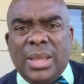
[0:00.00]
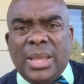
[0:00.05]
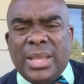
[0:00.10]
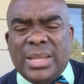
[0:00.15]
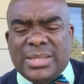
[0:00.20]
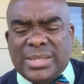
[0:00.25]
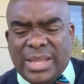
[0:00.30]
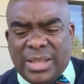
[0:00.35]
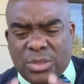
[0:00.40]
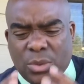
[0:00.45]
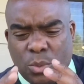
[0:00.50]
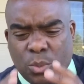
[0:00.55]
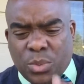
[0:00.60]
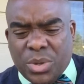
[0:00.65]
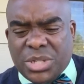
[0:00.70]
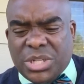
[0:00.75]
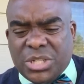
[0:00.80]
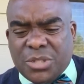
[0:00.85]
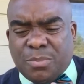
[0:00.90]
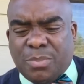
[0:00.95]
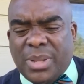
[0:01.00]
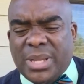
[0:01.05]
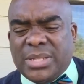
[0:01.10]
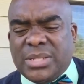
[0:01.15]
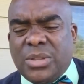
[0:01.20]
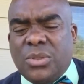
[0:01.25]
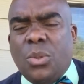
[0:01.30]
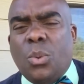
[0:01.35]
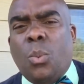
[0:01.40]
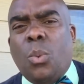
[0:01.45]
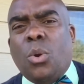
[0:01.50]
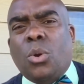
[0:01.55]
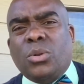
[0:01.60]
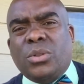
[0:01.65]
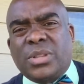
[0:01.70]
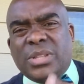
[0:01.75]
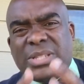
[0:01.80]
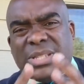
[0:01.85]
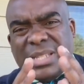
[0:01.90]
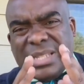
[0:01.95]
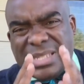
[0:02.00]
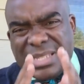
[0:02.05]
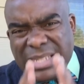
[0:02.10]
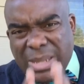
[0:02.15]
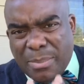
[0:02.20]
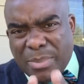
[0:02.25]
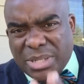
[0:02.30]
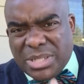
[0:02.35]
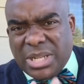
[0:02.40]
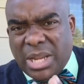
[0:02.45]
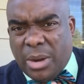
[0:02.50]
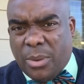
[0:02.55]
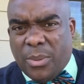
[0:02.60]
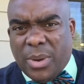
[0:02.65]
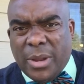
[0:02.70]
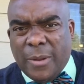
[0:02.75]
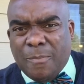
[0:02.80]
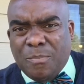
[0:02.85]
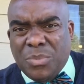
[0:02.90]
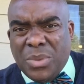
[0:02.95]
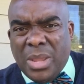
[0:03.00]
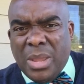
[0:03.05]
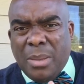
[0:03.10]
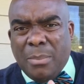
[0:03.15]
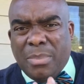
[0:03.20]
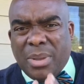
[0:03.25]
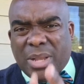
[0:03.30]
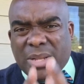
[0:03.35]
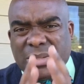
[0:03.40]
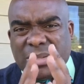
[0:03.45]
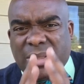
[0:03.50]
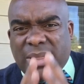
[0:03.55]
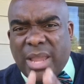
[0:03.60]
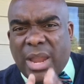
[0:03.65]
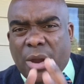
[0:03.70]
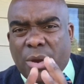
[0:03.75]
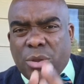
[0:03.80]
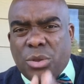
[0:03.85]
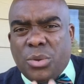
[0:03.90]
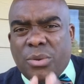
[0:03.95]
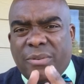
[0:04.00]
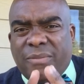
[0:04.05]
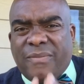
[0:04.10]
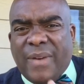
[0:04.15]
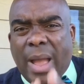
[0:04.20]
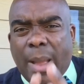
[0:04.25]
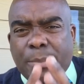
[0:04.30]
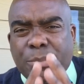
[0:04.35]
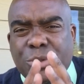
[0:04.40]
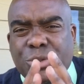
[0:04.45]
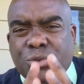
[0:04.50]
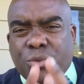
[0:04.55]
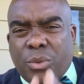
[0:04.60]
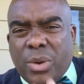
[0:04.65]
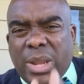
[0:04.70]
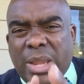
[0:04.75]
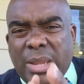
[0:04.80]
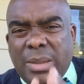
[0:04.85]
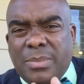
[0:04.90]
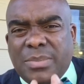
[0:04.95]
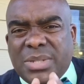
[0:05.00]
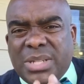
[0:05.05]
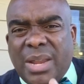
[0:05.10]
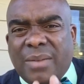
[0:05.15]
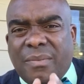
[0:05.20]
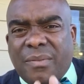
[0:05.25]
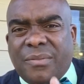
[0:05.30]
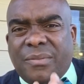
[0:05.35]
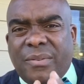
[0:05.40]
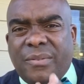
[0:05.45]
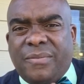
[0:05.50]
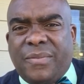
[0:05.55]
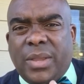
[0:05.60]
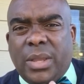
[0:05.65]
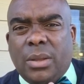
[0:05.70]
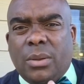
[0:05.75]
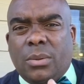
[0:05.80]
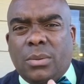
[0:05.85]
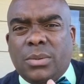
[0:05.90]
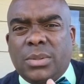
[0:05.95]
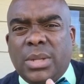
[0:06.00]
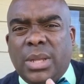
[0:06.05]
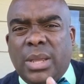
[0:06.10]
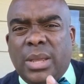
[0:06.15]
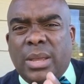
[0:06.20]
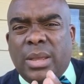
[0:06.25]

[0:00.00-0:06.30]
He said, "The richest place in the world is a cemetery, because there you'll find dreams never fulfilled,